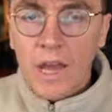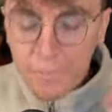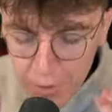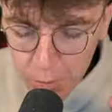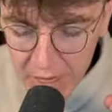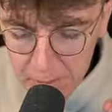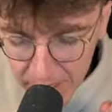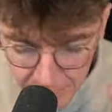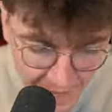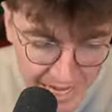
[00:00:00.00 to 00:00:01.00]
A few
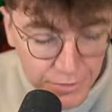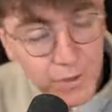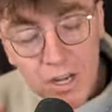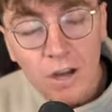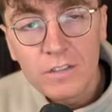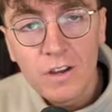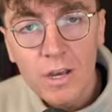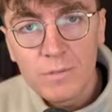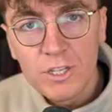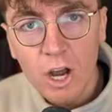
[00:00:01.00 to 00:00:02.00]
people have asked for the
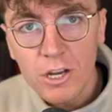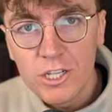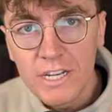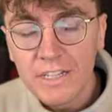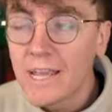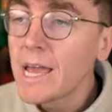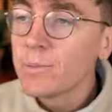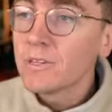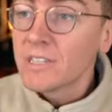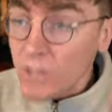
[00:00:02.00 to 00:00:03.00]
all-time Scottish League
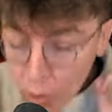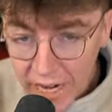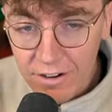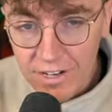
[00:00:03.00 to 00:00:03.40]
table, so here it